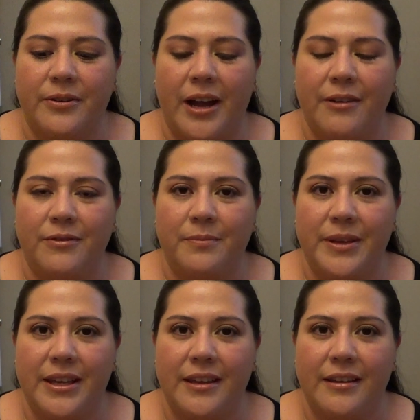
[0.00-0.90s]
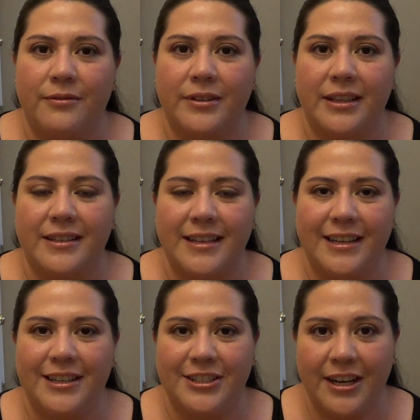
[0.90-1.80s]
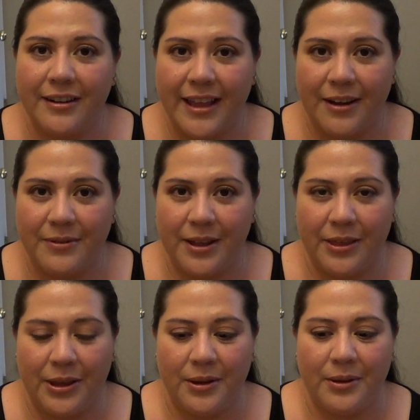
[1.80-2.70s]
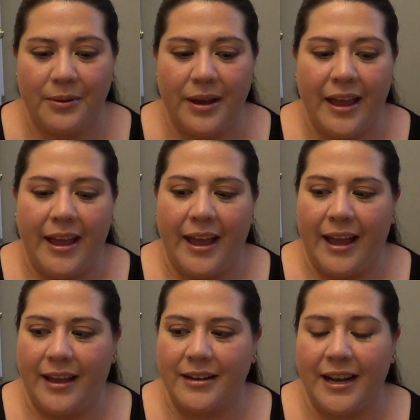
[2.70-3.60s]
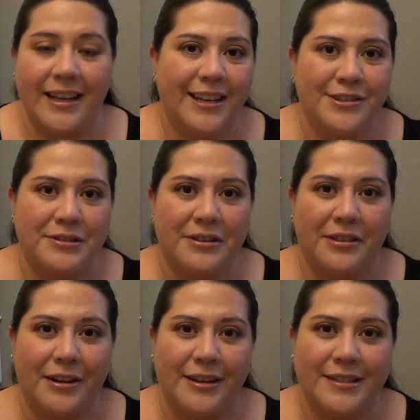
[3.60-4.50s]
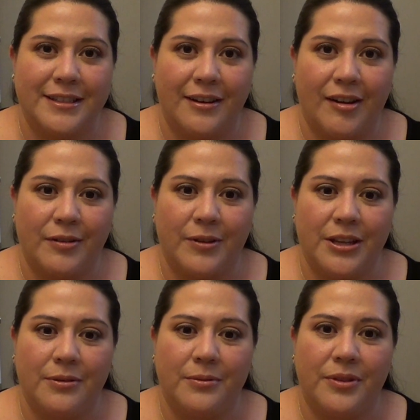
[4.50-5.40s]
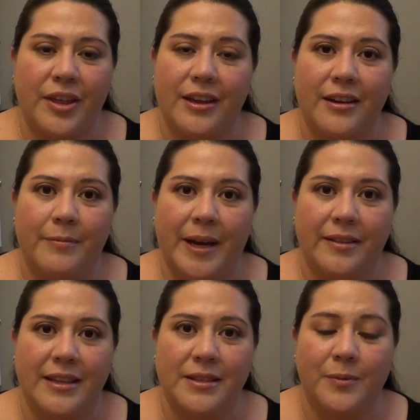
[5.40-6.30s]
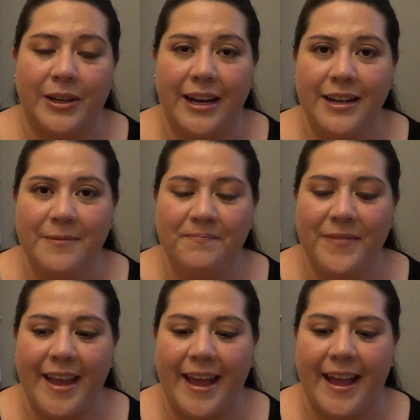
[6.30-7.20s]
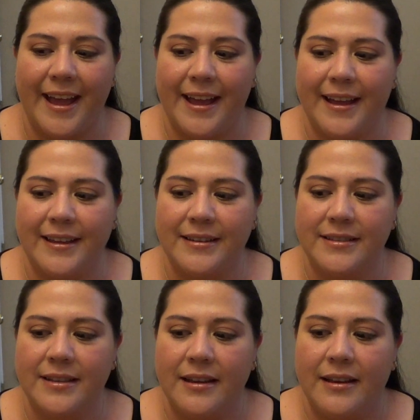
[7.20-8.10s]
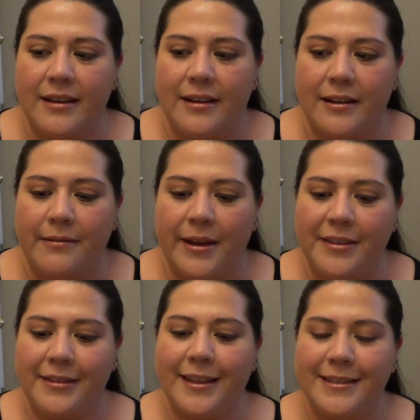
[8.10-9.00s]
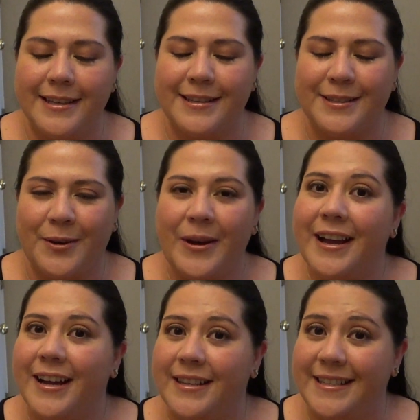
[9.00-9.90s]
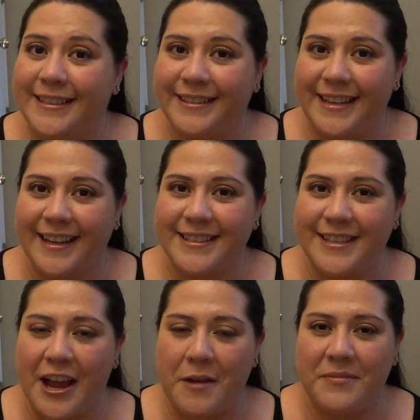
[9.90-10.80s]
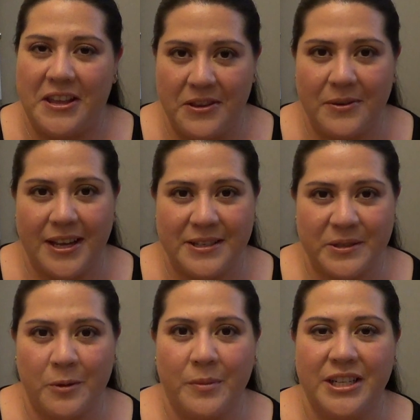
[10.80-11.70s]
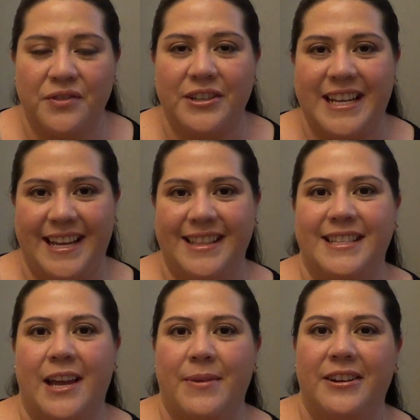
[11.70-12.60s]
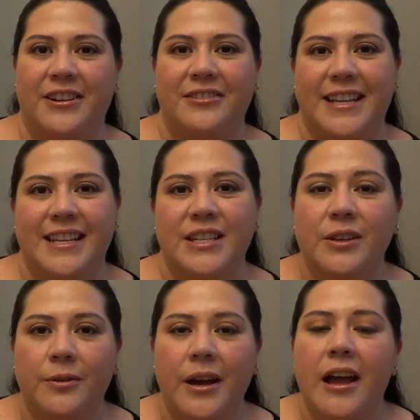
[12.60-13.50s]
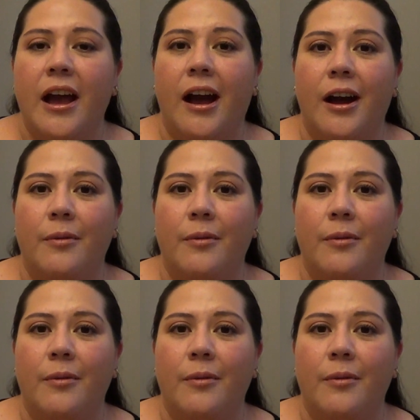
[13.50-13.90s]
So I will be really excited to share that with you and kind of get your thoughts on what you think about this one item. And I think that's it. So until next time, thank you guys so much for taking the time out of your day to